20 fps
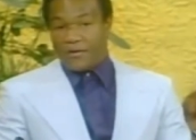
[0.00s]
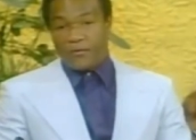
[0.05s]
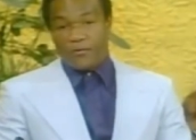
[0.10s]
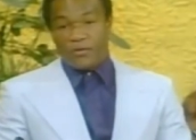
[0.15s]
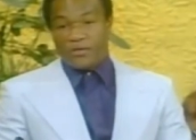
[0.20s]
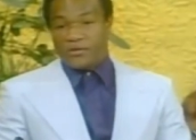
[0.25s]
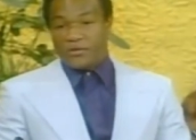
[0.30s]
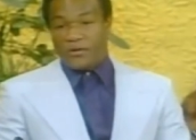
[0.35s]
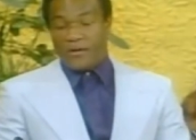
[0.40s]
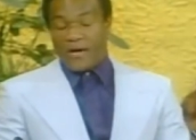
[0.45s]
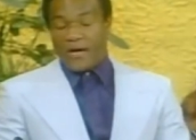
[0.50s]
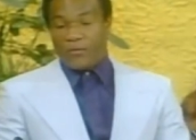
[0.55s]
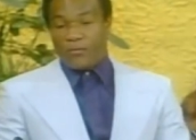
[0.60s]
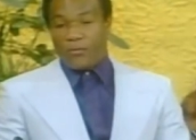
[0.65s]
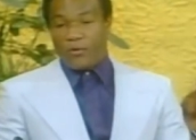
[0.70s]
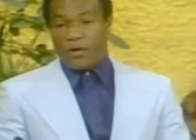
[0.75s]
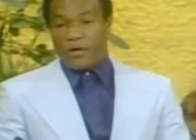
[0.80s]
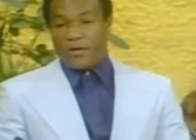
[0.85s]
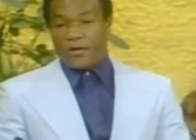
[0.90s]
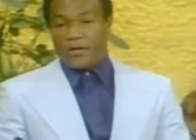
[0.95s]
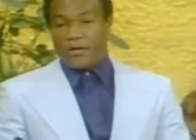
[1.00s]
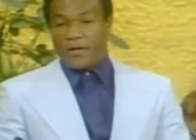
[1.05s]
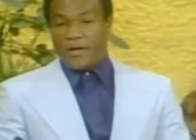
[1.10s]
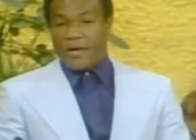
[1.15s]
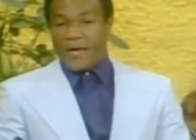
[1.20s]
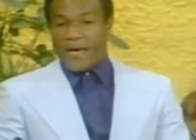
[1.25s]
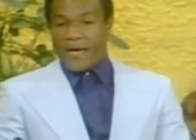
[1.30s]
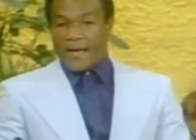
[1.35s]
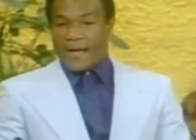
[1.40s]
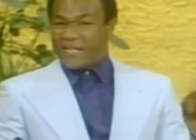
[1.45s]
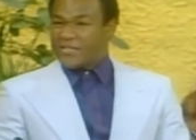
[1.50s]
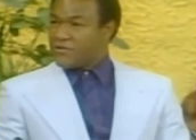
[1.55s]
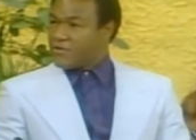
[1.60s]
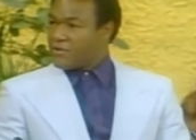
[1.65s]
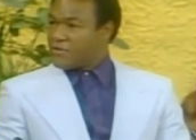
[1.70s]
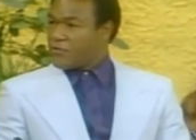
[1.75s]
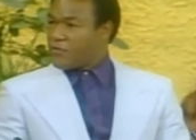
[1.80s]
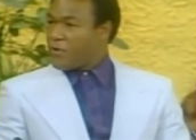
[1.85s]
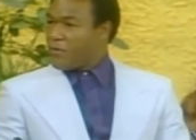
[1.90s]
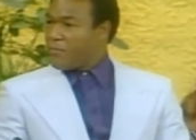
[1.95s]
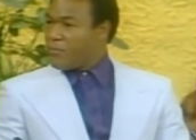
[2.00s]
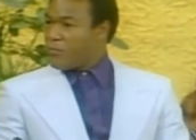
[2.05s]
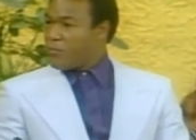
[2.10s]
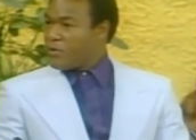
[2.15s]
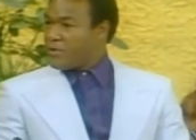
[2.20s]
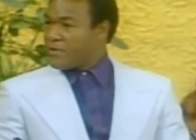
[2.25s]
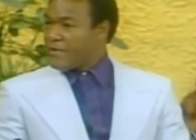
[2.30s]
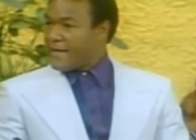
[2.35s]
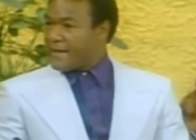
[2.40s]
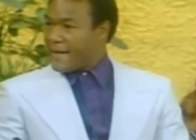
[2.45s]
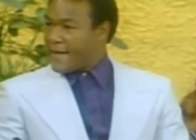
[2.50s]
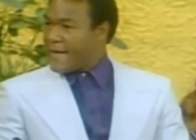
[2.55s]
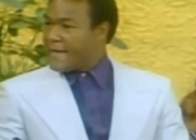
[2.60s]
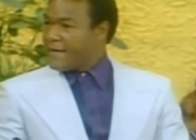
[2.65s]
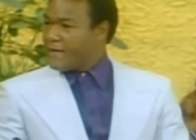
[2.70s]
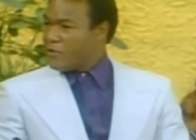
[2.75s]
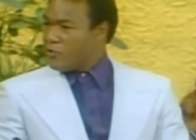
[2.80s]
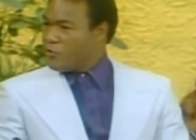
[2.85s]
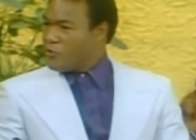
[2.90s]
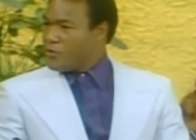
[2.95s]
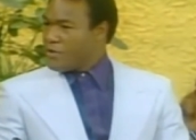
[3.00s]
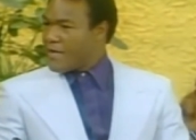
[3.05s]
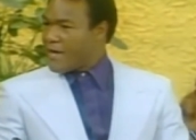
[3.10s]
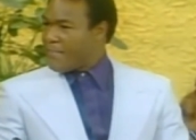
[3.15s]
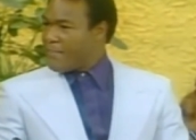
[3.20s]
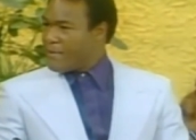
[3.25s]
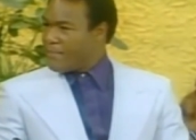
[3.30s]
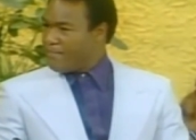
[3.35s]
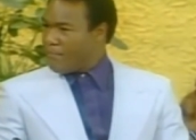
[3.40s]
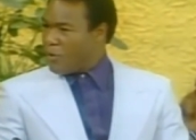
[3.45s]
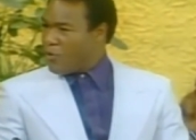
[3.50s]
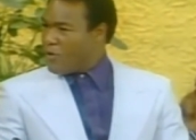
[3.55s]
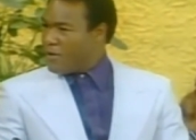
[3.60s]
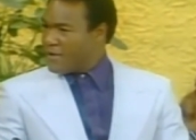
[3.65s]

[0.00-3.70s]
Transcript: was no hot water. I started screaming words like, Hallelujah, I've been born